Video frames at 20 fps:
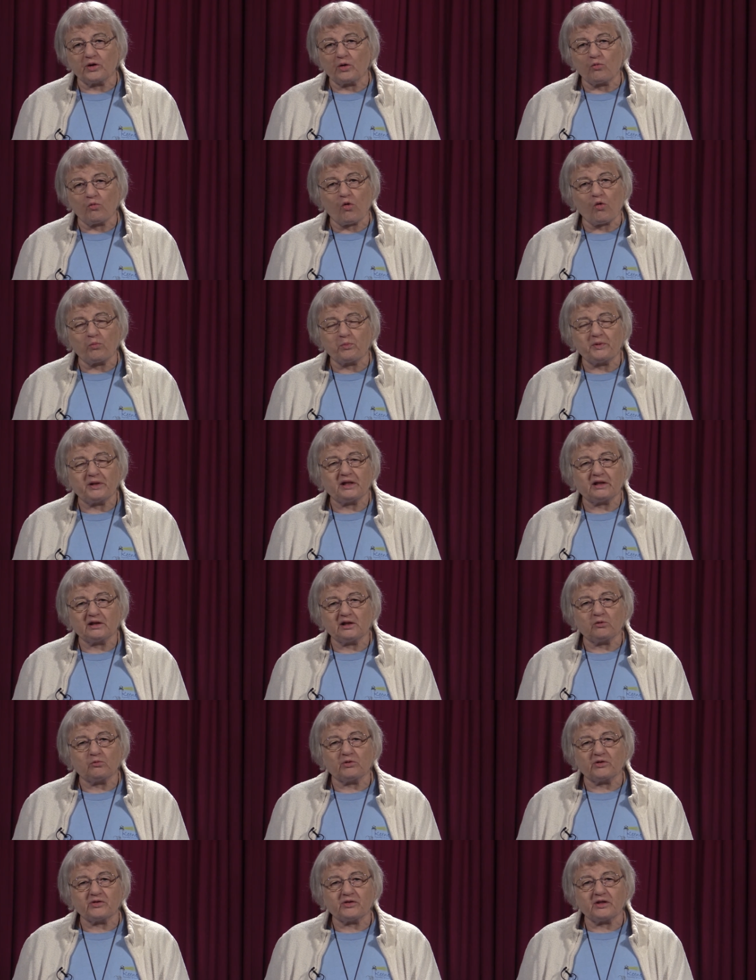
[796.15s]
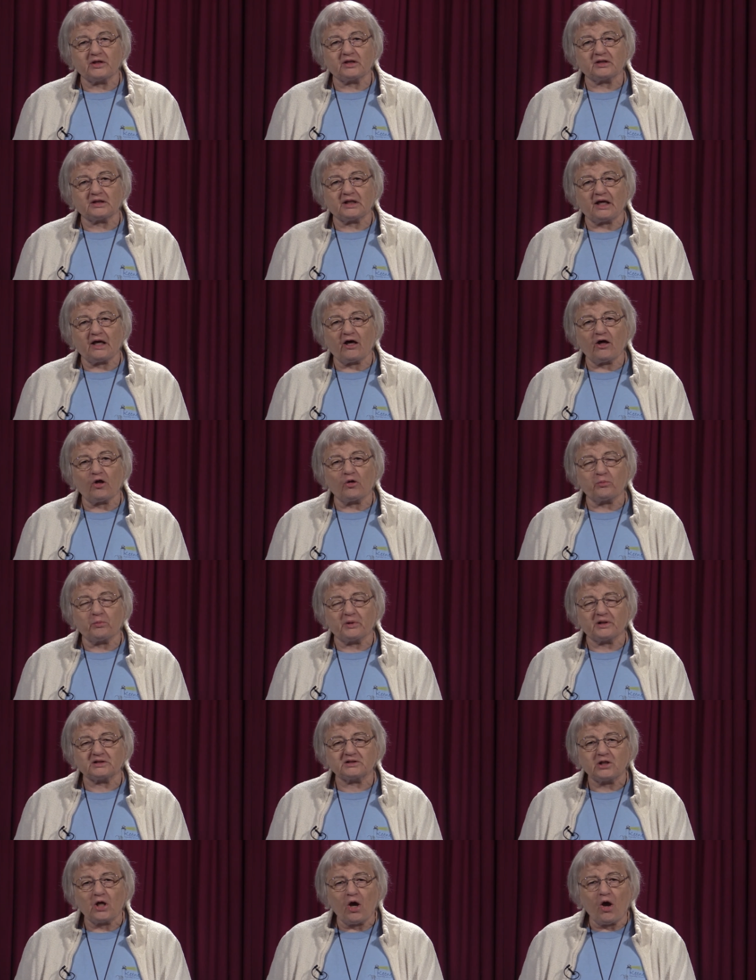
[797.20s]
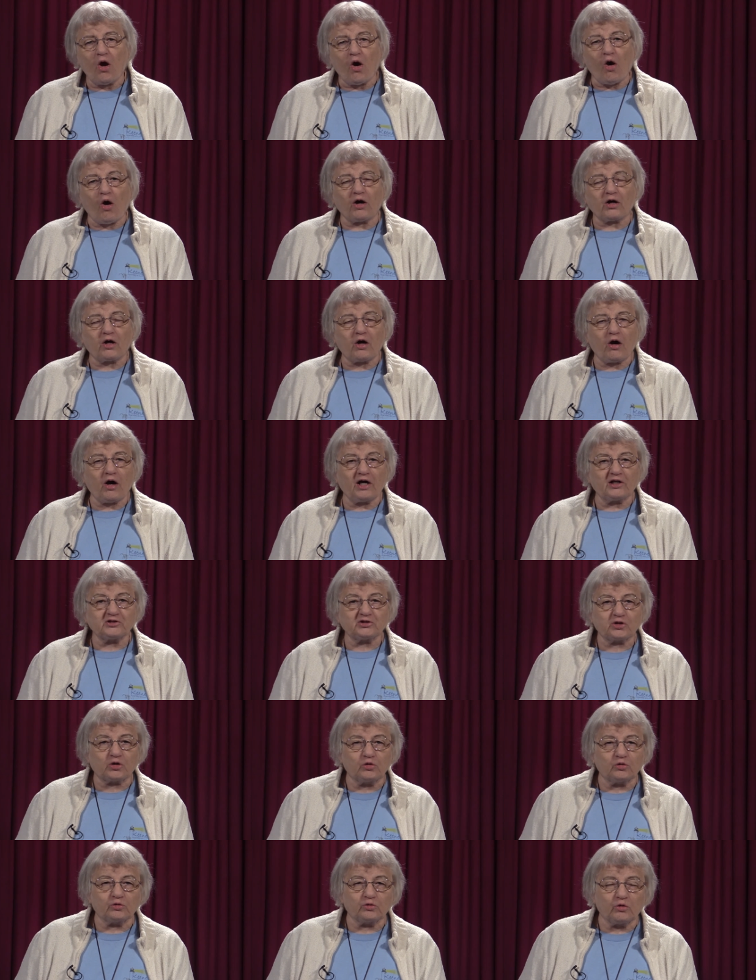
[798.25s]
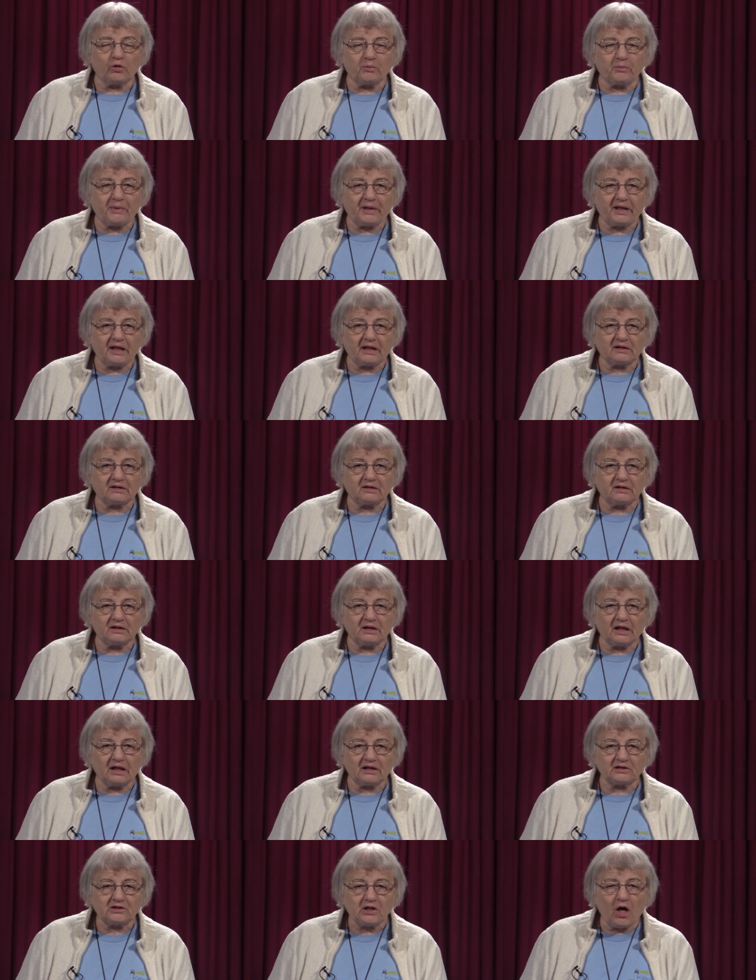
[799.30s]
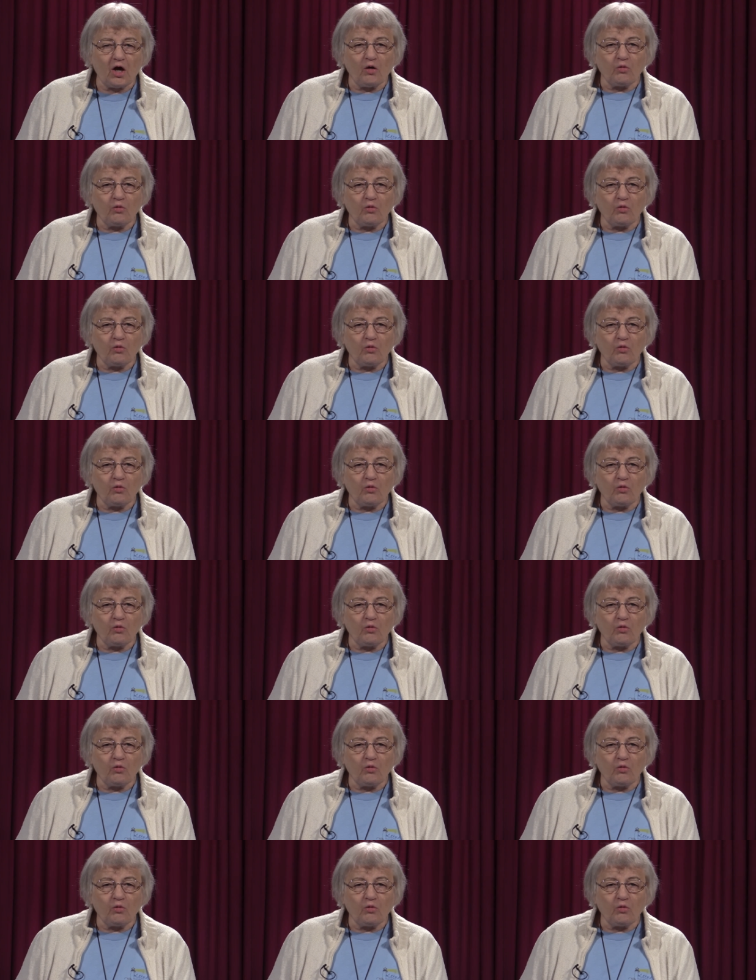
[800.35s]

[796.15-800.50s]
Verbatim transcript: There won't be anyone there to help us, or God's going to abandon us.